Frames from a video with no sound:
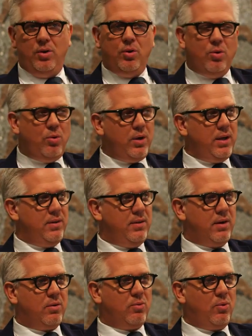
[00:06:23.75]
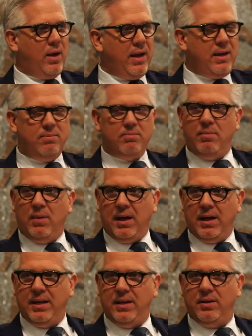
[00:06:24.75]
Who in their right
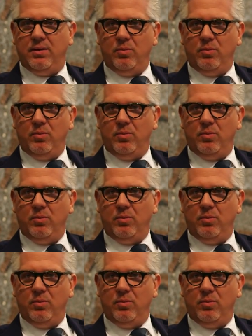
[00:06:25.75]
mind